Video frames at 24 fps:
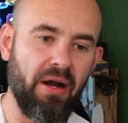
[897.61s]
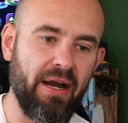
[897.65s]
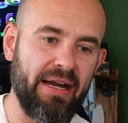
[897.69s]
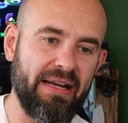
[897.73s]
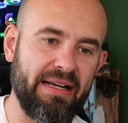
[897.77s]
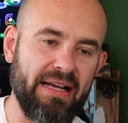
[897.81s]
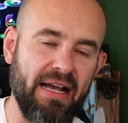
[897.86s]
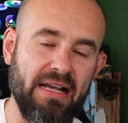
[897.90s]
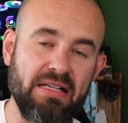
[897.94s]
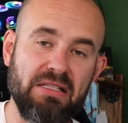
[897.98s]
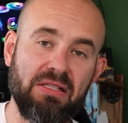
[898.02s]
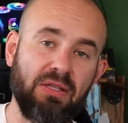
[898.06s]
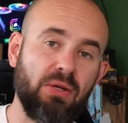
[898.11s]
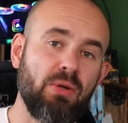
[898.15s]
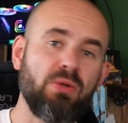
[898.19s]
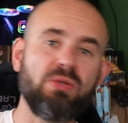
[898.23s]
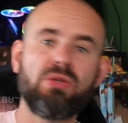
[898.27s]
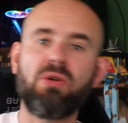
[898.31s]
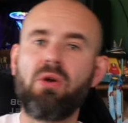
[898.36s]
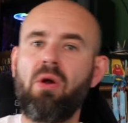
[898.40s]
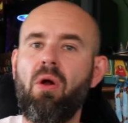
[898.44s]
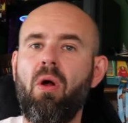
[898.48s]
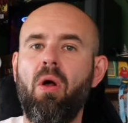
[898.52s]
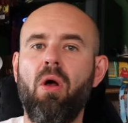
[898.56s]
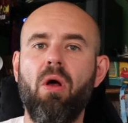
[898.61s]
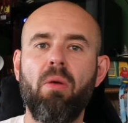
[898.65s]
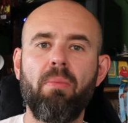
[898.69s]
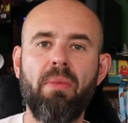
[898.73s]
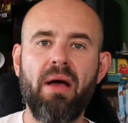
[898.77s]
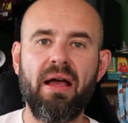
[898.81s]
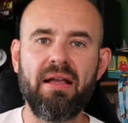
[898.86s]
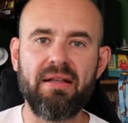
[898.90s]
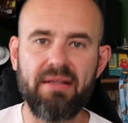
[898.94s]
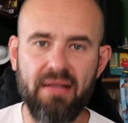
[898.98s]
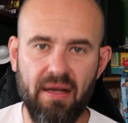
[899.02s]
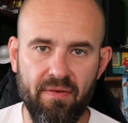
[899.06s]
All right, guys, those are all
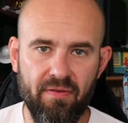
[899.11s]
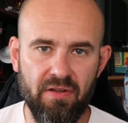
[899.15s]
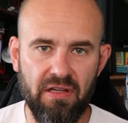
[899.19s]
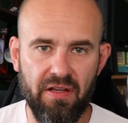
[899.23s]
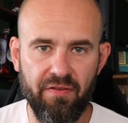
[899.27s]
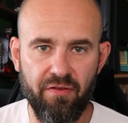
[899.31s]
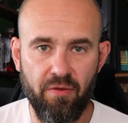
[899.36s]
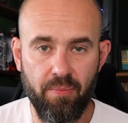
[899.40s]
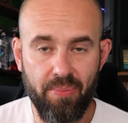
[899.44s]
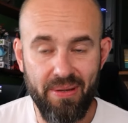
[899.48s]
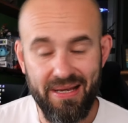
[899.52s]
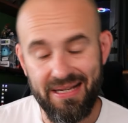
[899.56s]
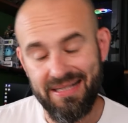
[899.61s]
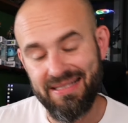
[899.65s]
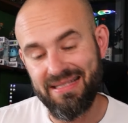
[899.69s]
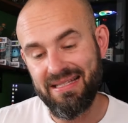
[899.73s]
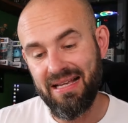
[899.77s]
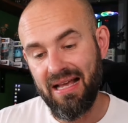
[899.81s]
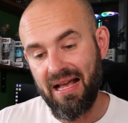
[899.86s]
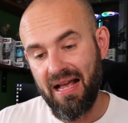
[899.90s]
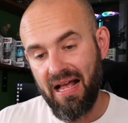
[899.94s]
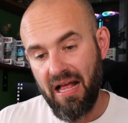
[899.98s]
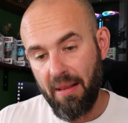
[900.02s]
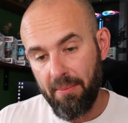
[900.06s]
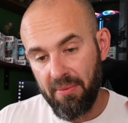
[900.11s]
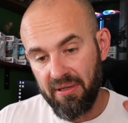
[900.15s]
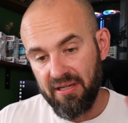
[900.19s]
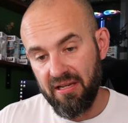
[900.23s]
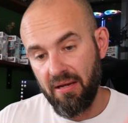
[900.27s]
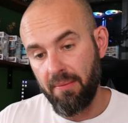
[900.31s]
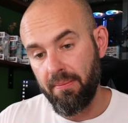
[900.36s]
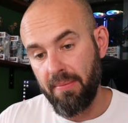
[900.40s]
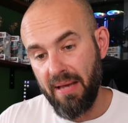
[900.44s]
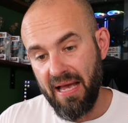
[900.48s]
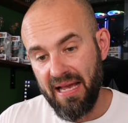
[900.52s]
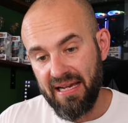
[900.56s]
my cover lover picks. I'm gonna
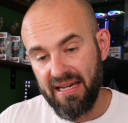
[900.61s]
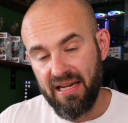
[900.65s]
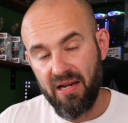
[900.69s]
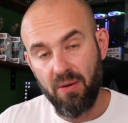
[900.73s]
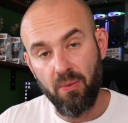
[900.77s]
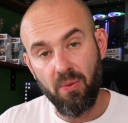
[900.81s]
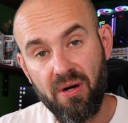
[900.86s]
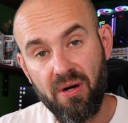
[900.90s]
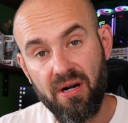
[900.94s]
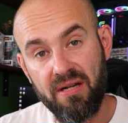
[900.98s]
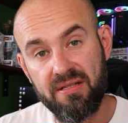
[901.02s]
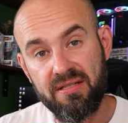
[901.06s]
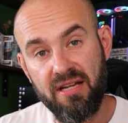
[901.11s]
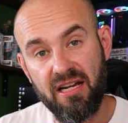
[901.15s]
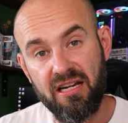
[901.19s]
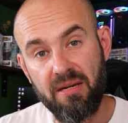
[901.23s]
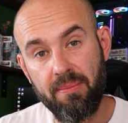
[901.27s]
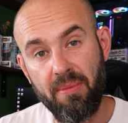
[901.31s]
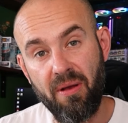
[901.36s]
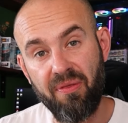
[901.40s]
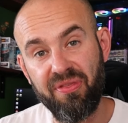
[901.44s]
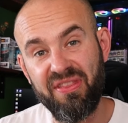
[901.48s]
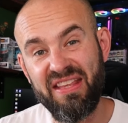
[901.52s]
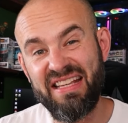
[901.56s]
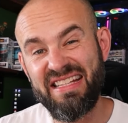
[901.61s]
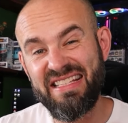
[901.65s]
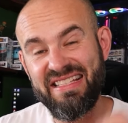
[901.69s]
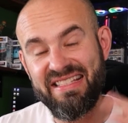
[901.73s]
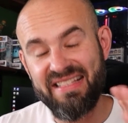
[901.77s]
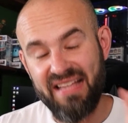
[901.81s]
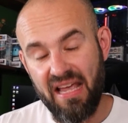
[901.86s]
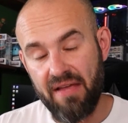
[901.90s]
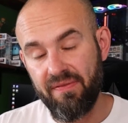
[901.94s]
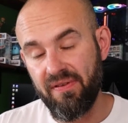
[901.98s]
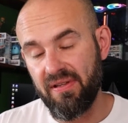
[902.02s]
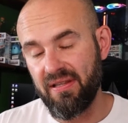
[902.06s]
come back we're gonna talk about the
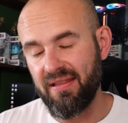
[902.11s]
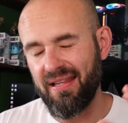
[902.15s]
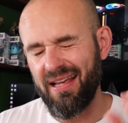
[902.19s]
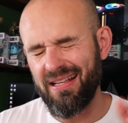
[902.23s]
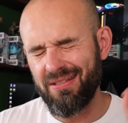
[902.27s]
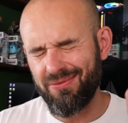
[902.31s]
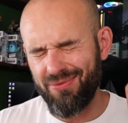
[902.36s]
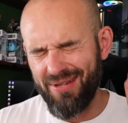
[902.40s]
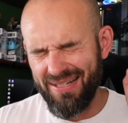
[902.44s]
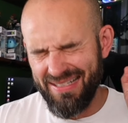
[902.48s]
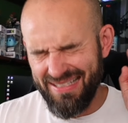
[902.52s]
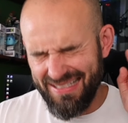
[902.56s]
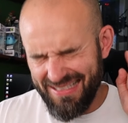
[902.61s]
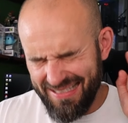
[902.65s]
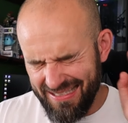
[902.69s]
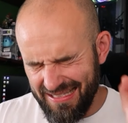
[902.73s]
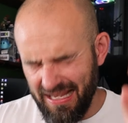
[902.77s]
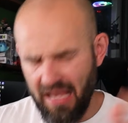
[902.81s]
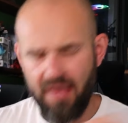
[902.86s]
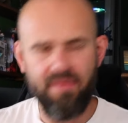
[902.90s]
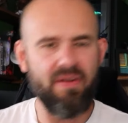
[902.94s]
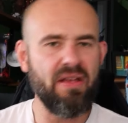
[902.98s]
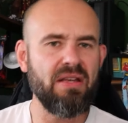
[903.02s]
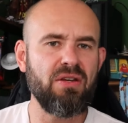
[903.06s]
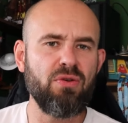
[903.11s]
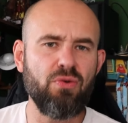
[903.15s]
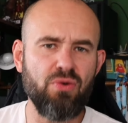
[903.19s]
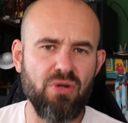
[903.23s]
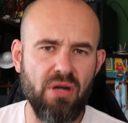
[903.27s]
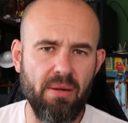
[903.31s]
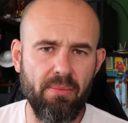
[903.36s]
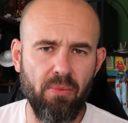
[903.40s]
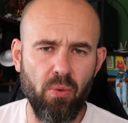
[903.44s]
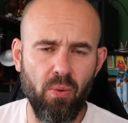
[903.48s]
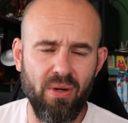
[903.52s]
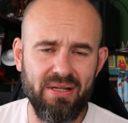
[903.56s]
seven. That's right, seven new
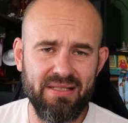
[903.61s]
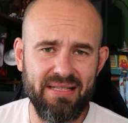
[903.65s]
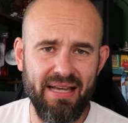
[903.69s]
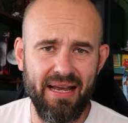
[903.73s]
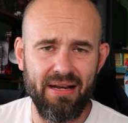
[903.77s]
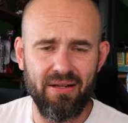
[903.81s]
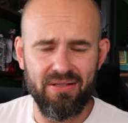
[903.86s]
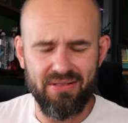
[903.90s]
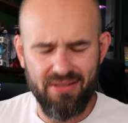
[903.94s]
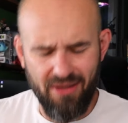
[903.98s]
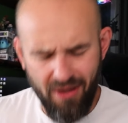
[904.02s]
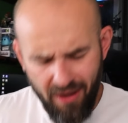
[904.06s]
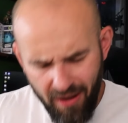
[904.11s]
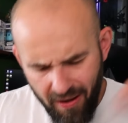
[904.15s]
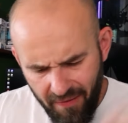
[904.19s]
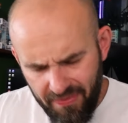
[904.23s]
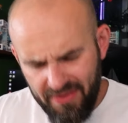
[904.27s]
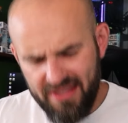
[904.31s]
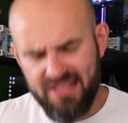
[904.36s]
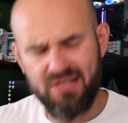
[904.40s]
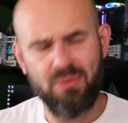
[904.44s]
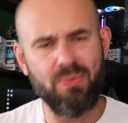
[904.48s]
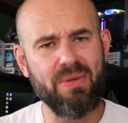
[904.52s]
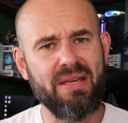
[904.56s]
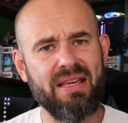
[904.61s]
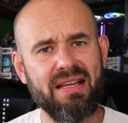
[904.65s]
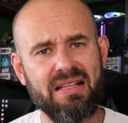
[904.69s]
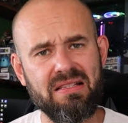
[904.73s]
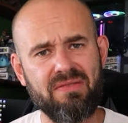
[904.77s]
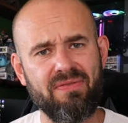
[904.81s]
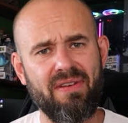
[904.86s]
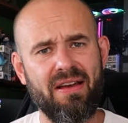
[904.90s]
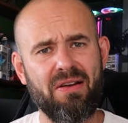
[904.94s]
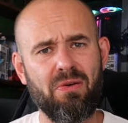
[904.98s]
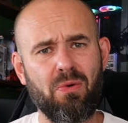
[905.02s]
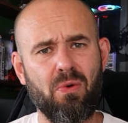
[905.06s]
number one titles on this
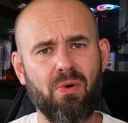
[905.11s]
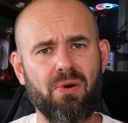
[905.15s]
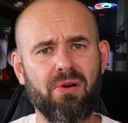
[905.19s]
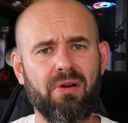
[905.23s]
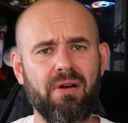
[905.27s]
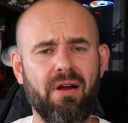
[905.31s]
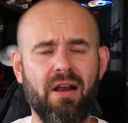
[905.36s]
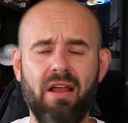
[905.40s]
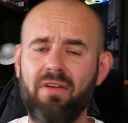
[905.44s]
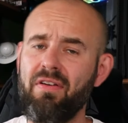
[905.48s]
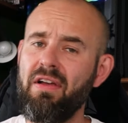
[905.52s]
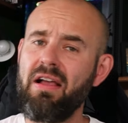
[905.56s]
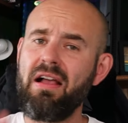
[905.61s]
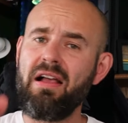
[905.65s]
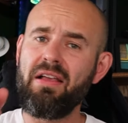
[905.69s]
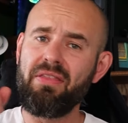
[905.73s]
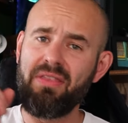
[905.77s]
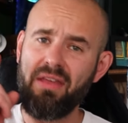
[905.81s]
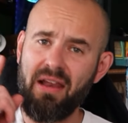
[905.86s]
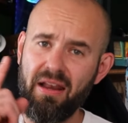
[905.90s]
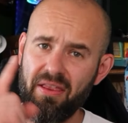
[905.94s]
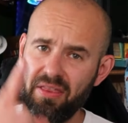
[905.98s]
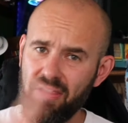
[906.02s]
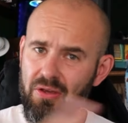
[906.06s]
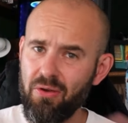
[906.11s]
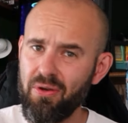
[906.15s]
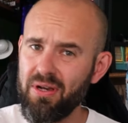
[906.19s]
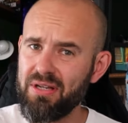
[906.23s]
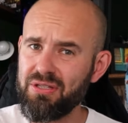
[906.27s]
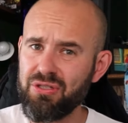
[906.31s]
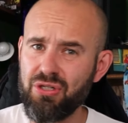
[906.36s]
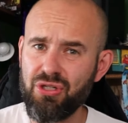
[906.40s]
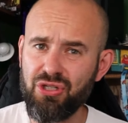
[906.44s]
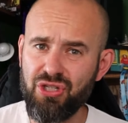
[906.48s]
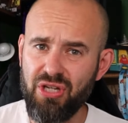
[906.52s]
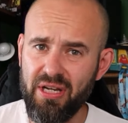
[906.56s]
weekend's final order cutoff that I think you
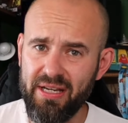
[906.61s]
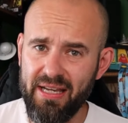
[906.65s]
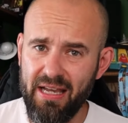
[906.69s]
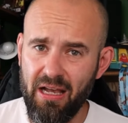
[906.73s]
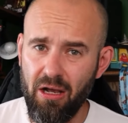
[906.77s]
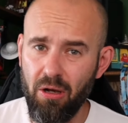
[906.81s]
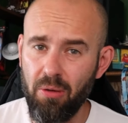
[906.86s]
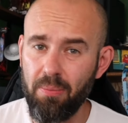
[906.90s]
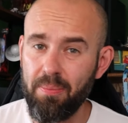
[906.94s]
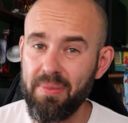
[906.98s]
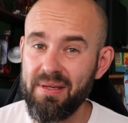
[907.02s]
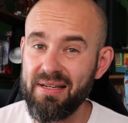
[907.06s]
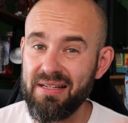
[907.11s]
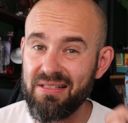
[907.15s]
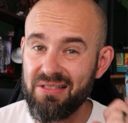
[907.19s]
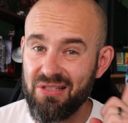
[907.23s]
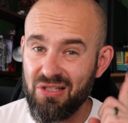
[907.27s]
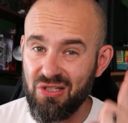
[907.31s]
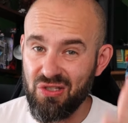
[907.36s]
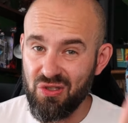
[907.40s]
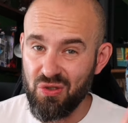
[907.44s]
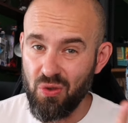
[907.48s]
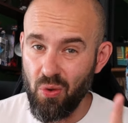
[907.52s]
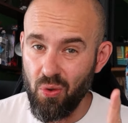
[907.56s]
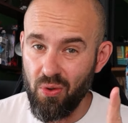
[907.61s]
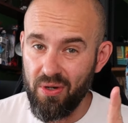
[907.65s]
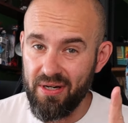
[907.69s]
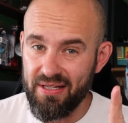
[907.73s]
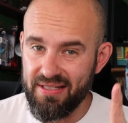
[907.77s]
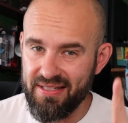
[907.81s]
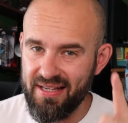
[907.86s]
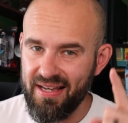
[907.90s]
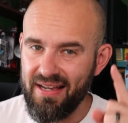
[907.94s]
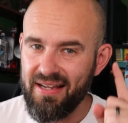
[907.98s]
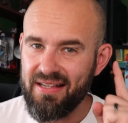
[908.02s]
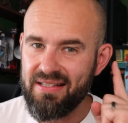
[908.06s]
guys should check out because the
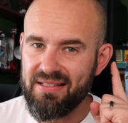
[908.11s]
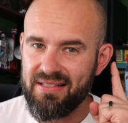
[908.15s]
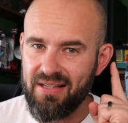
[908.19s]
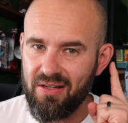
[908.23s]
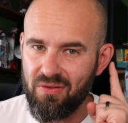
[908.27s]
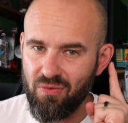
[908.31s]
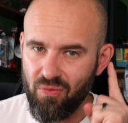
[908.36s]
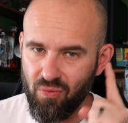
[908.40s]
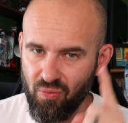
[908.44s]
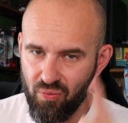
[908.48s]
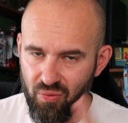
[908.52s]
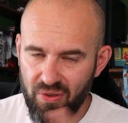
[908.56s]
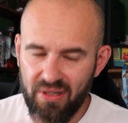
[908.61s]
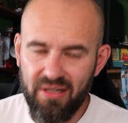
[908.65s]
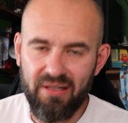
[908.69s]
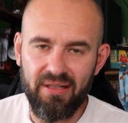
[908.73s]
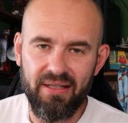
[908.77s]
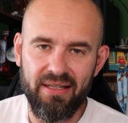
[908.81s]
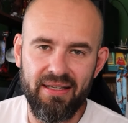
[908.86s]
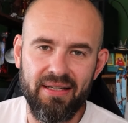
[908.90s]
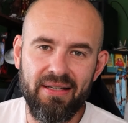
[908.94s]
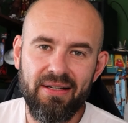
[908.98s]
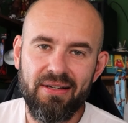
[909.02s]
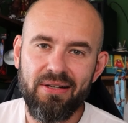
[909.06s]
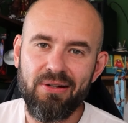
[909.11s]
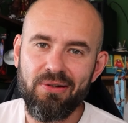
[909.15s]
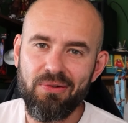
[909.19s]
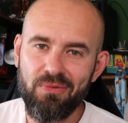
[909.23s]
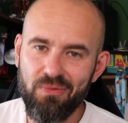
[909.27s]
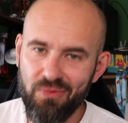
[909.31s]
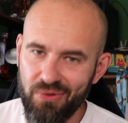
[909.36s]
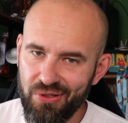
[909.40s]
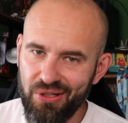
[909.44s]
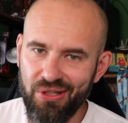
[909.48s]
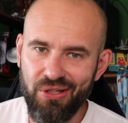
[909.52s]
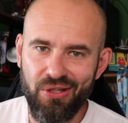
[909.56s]
stories sound really,
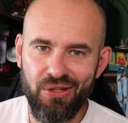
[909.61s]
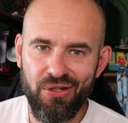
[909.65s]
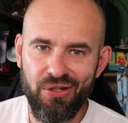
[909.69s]
really